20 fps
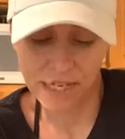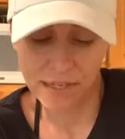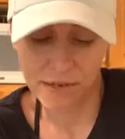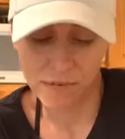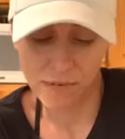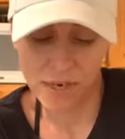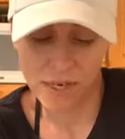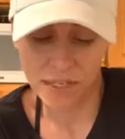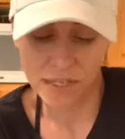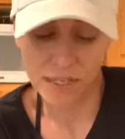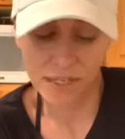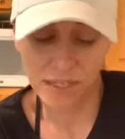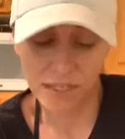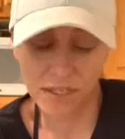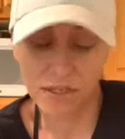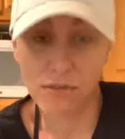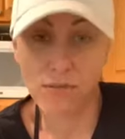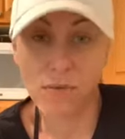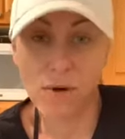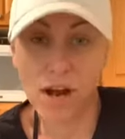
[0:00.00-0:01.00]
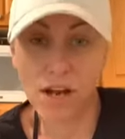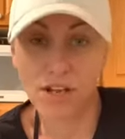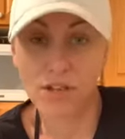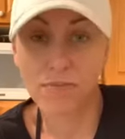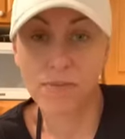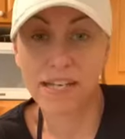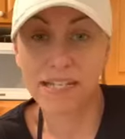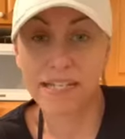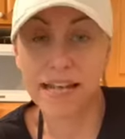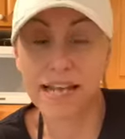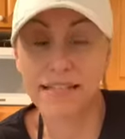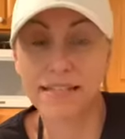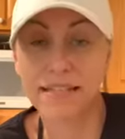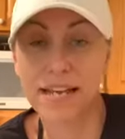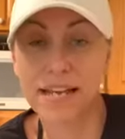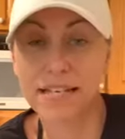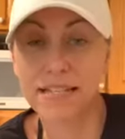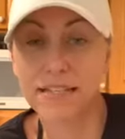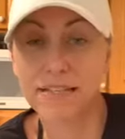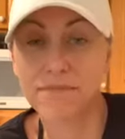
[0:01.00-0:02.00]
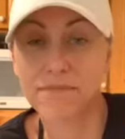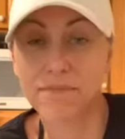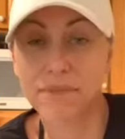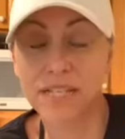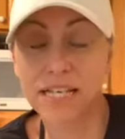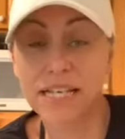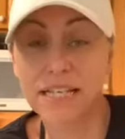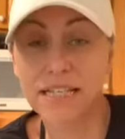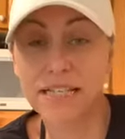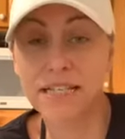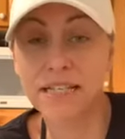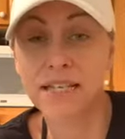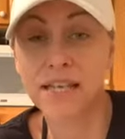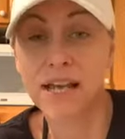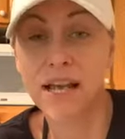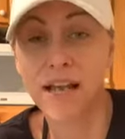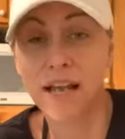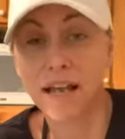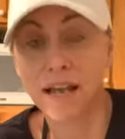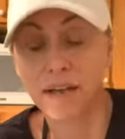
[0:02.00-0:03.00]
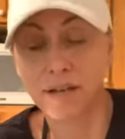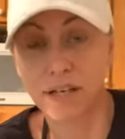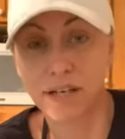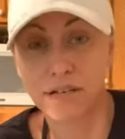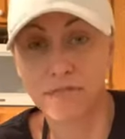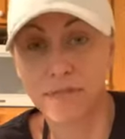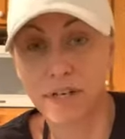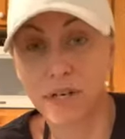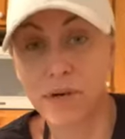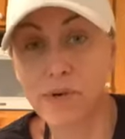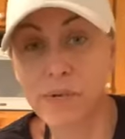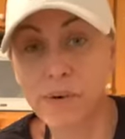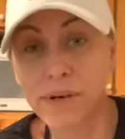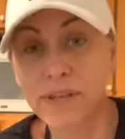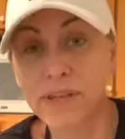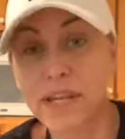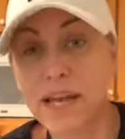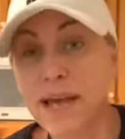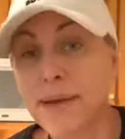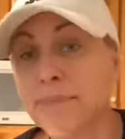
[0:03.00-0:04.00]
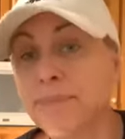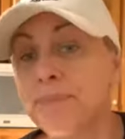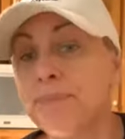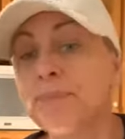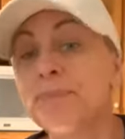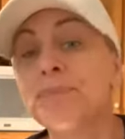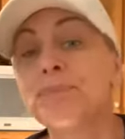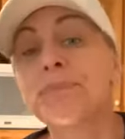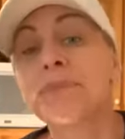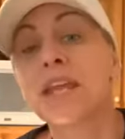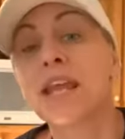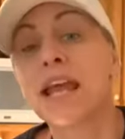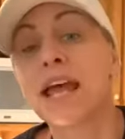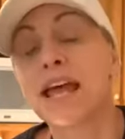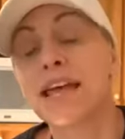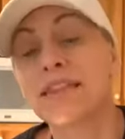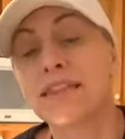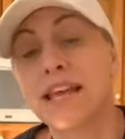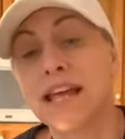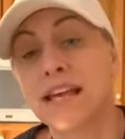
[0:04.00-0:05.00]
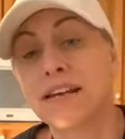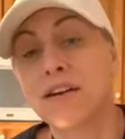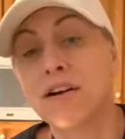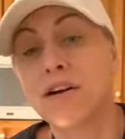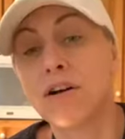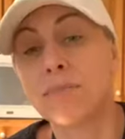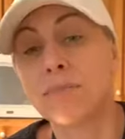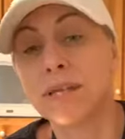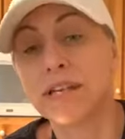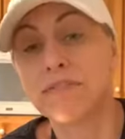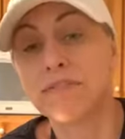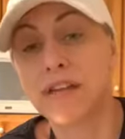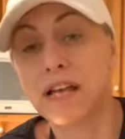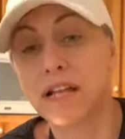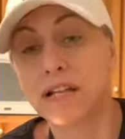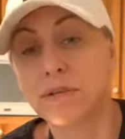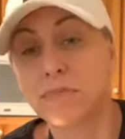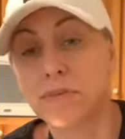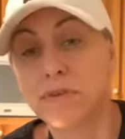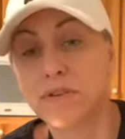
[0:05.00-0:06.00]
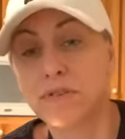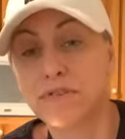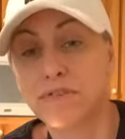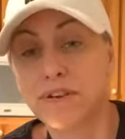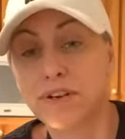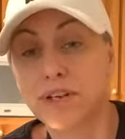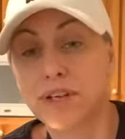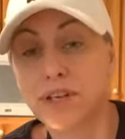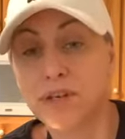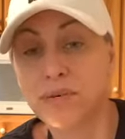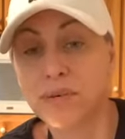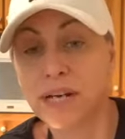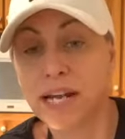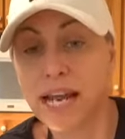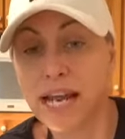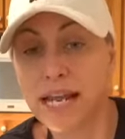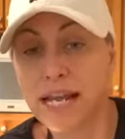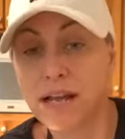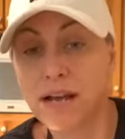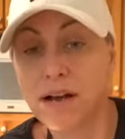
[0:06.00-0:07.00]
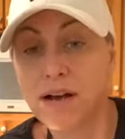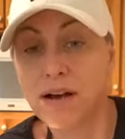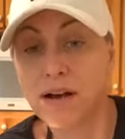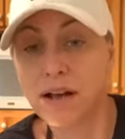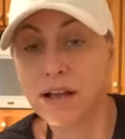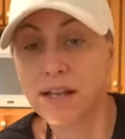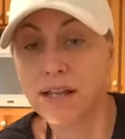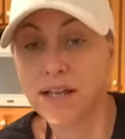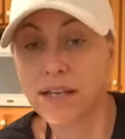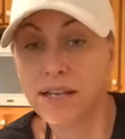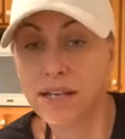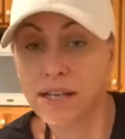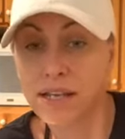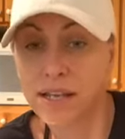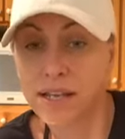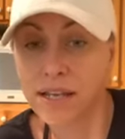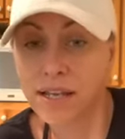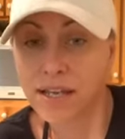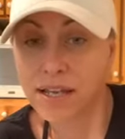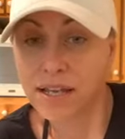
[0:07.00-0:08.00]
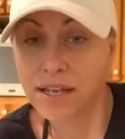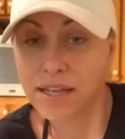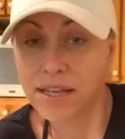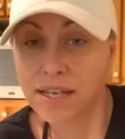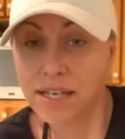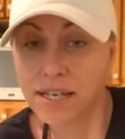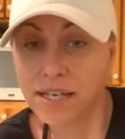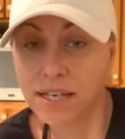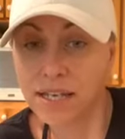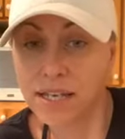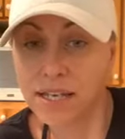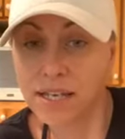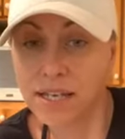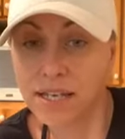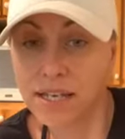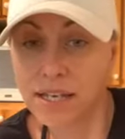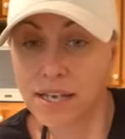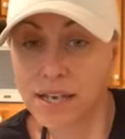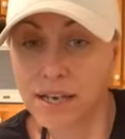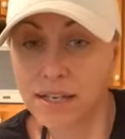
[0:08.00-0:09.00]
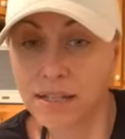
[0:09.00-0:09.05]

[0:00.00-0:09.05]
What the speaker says: that wants to watch my 10 days of bliss, I'm gonna record them, and then I'll be available for Q&A on the